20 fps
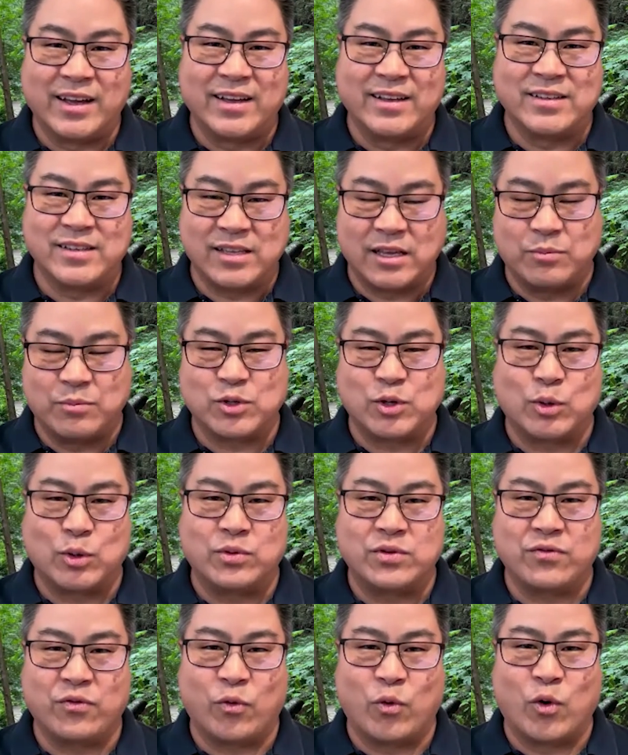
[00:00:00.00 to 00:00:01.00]
steep
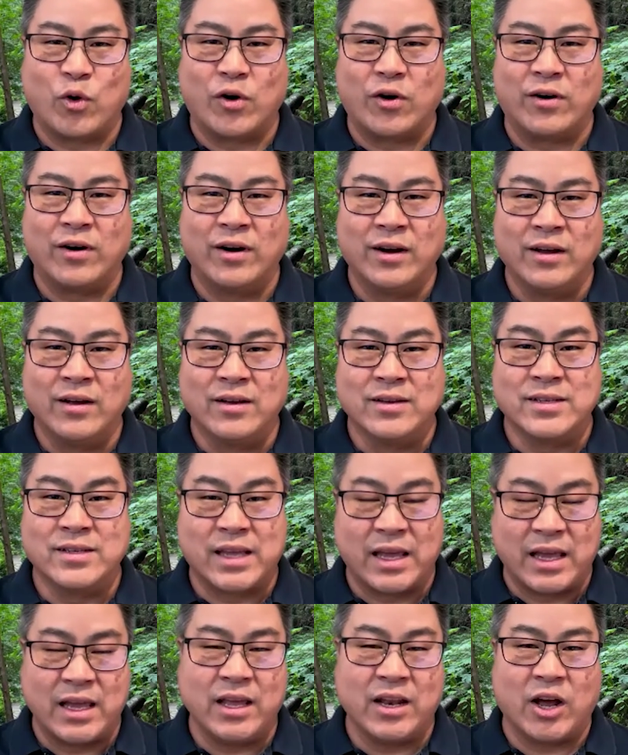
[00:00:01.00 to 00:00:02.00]
slopes for
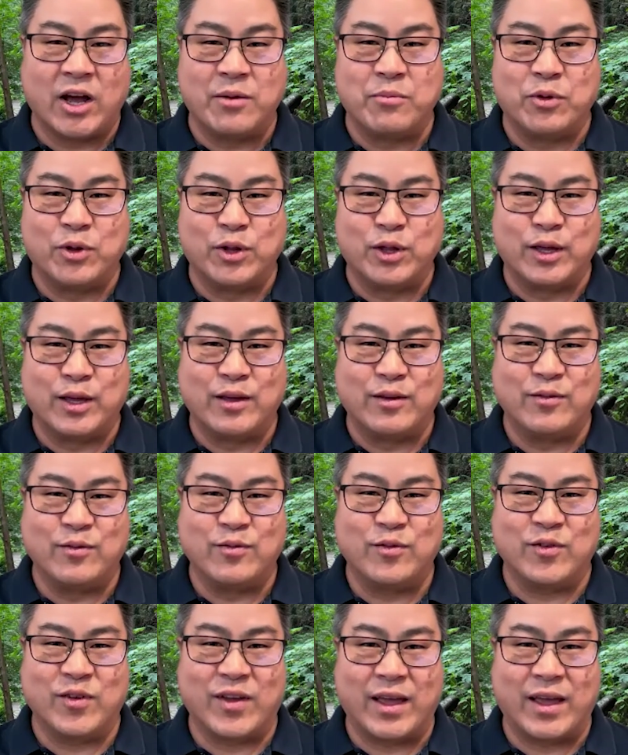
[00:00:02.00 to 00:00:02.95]
skiing, I believe.